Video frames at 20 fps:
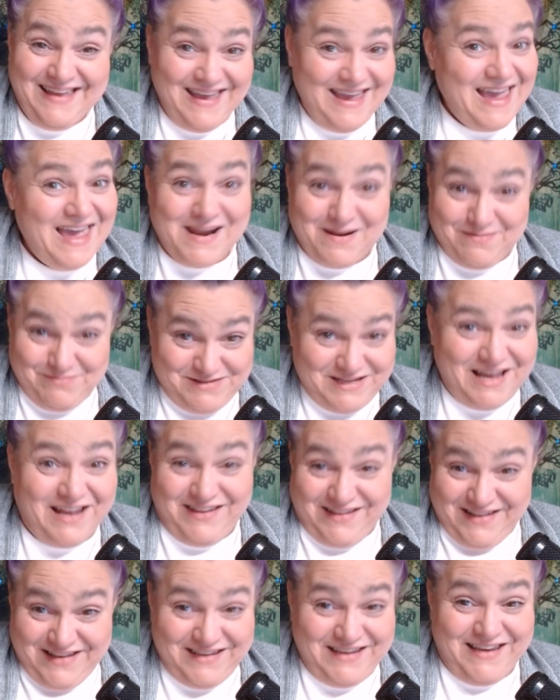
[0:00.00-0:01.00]
and I'm
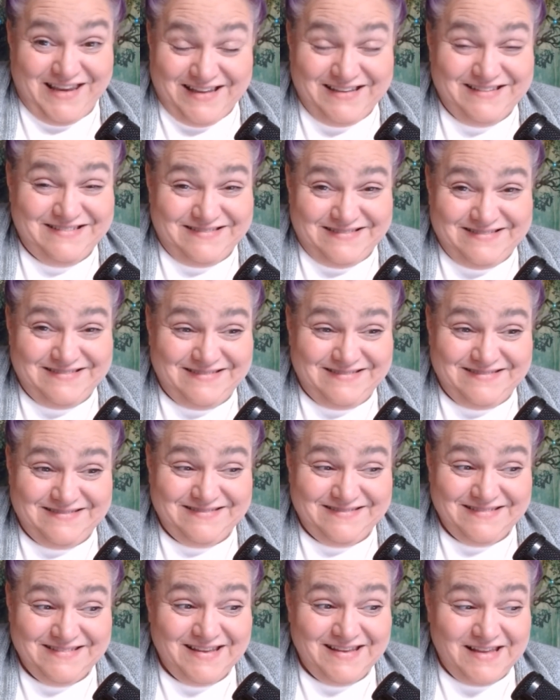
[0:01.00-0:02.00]
telling you,
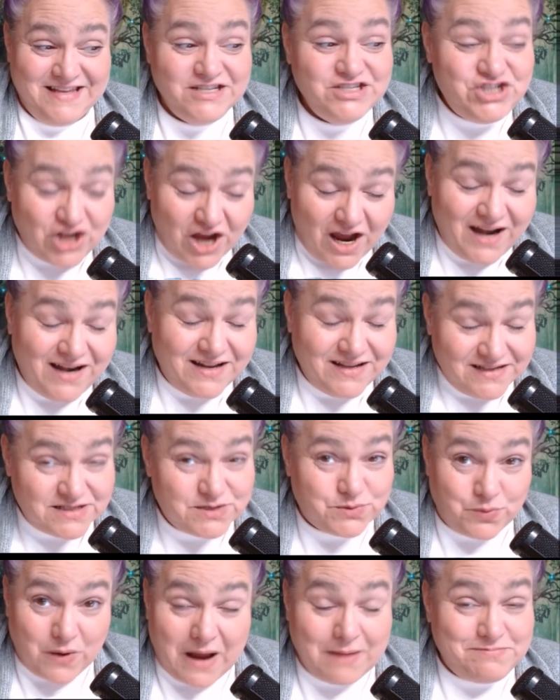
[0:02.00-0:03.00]
China is
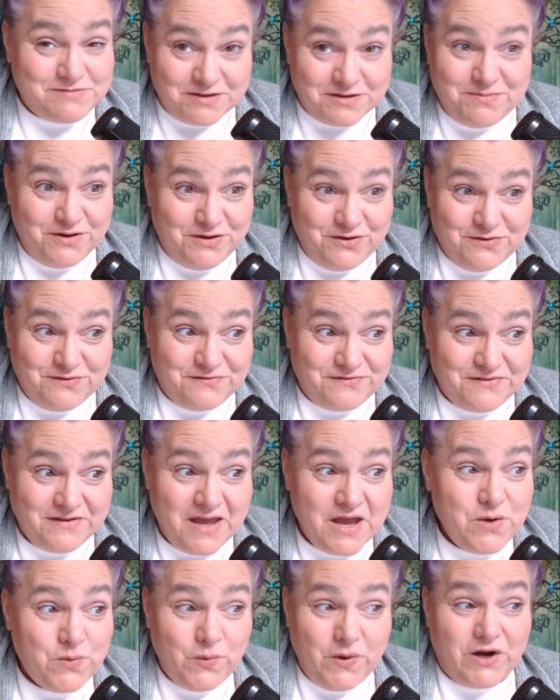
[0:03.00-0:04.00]
ripe to move.
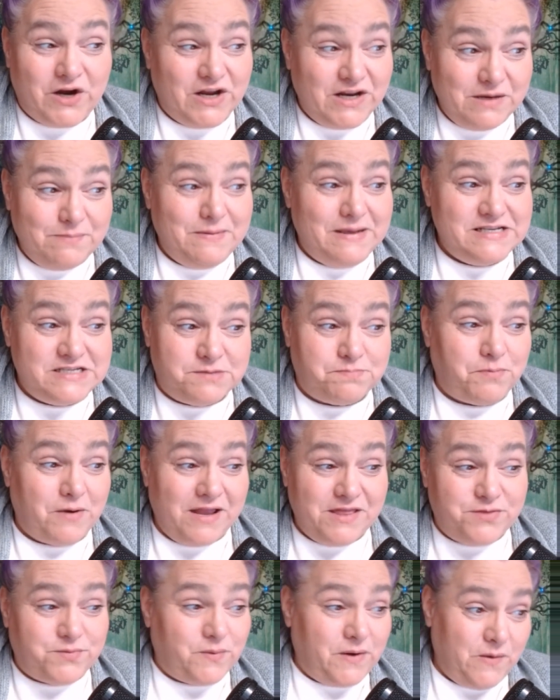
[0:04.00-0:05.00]
We are going to be
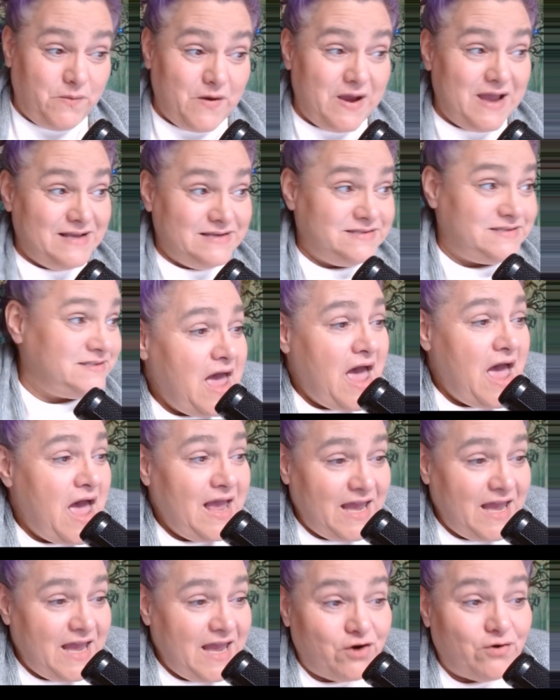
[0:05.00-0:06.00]
spread three ways.
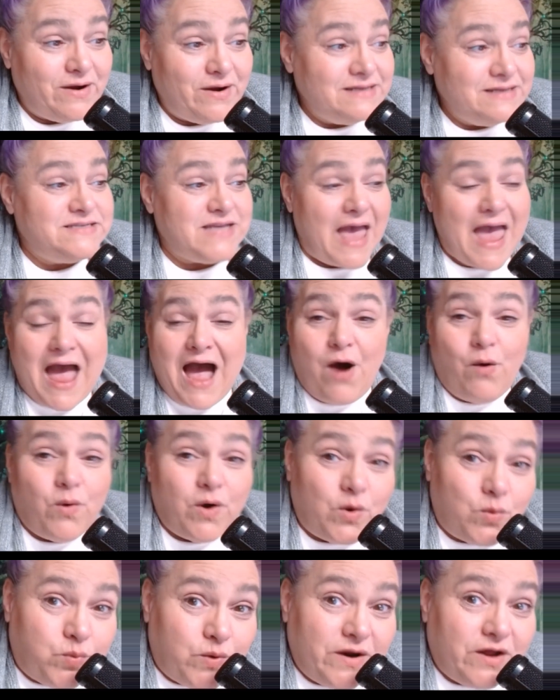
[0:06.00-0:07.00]
Here is
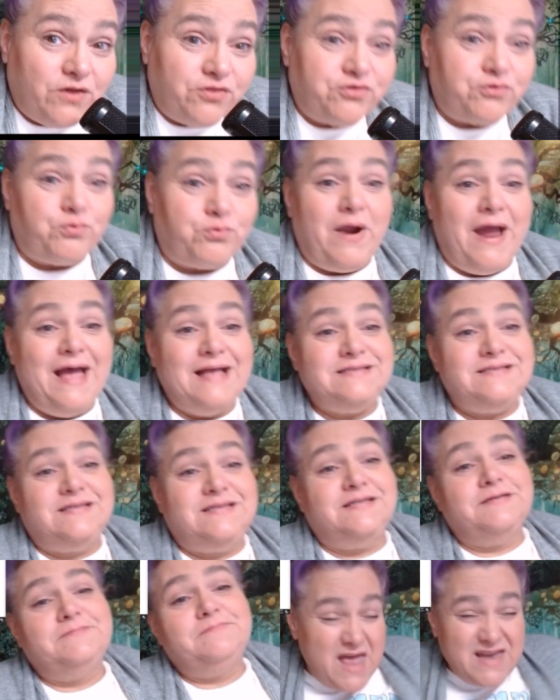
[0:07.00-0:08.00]
our real
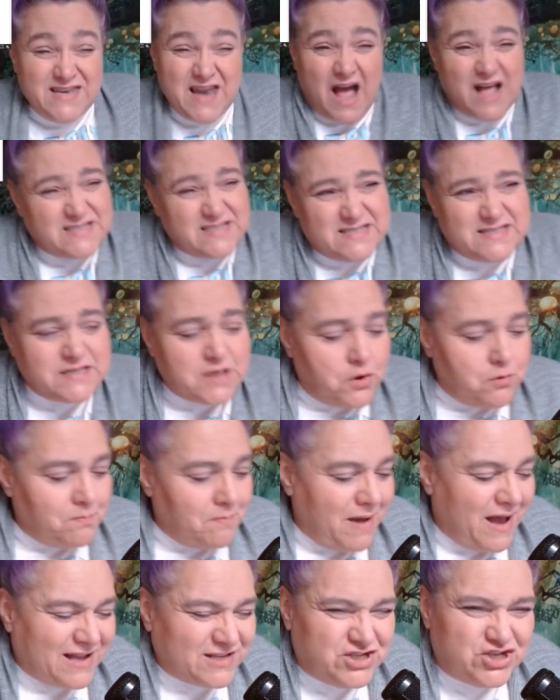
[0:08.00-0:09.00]
threat. Not so
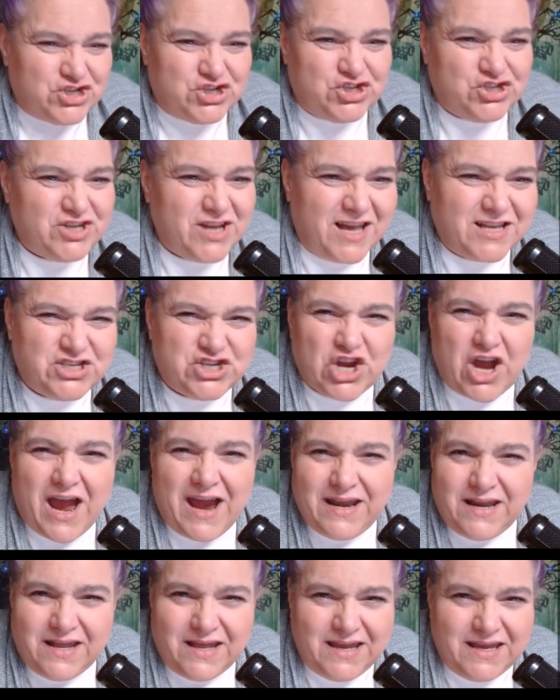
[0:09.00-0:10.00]
much a
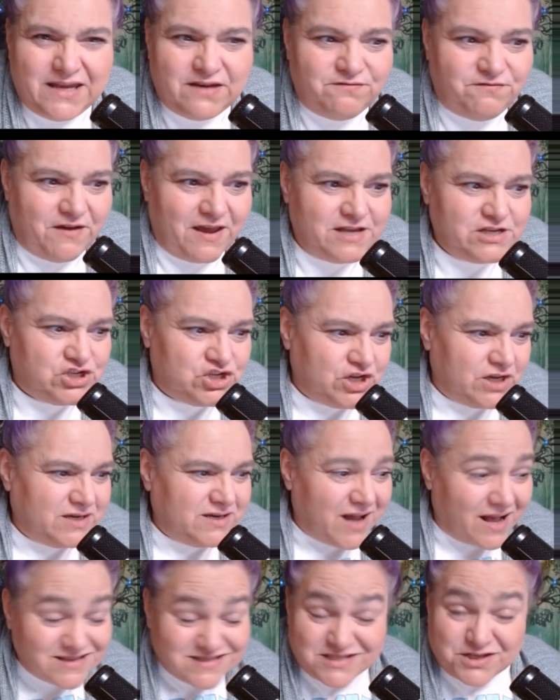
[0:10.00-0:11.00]
China invasion,
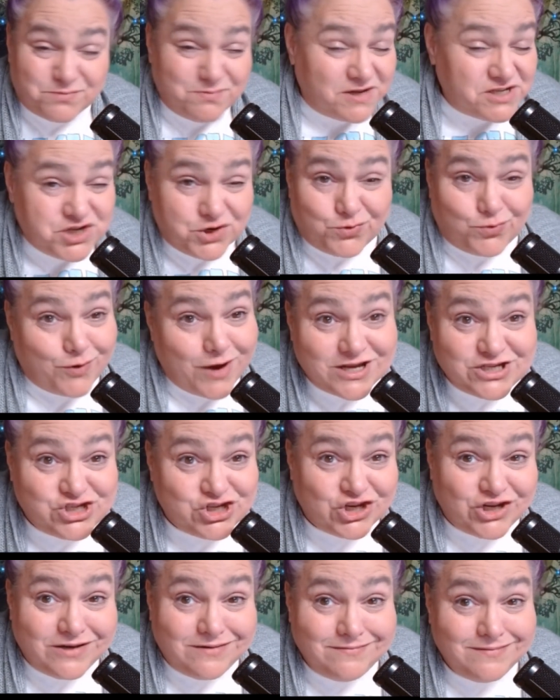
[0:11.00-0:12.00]
not so much a
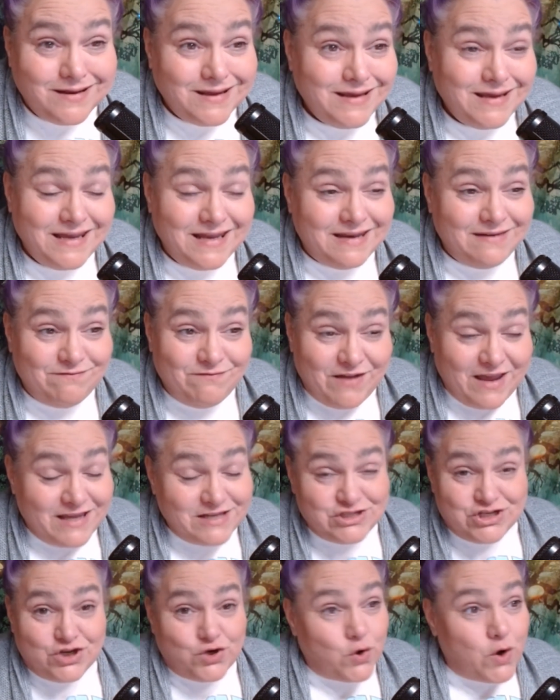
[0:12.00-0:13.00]
Russian
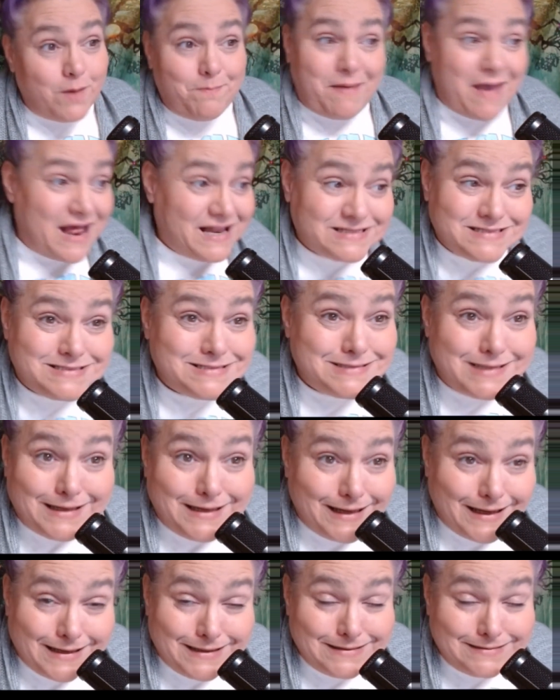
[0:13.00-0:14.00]
invasion or a
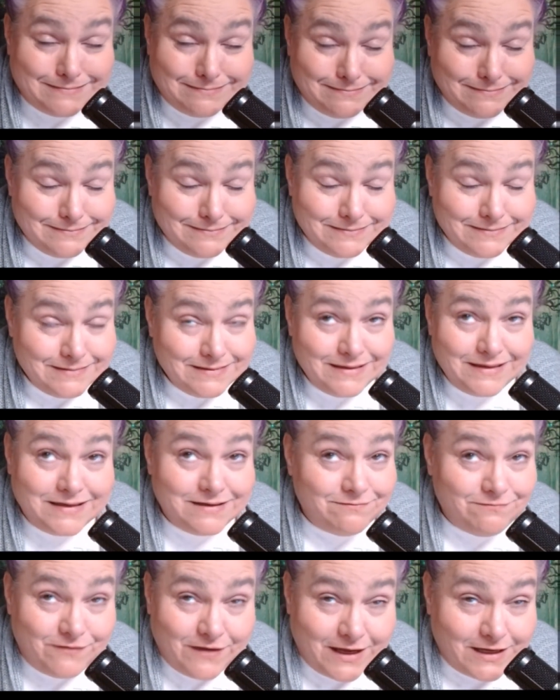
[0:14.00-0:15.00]
Palestinian
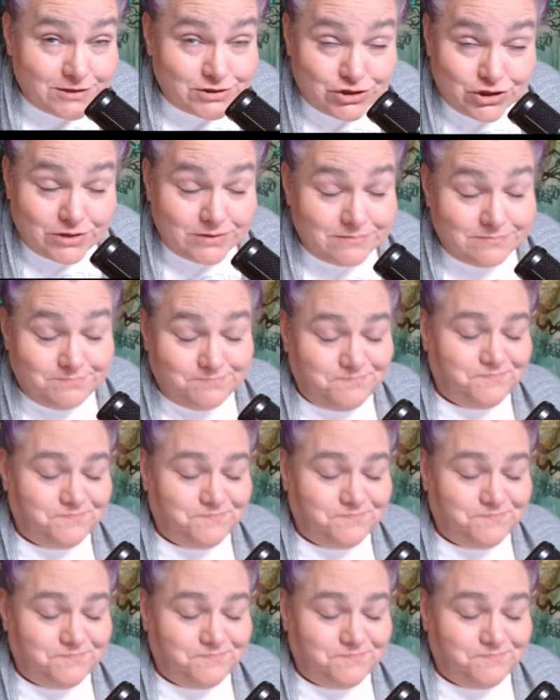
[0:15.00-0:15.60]
invasion.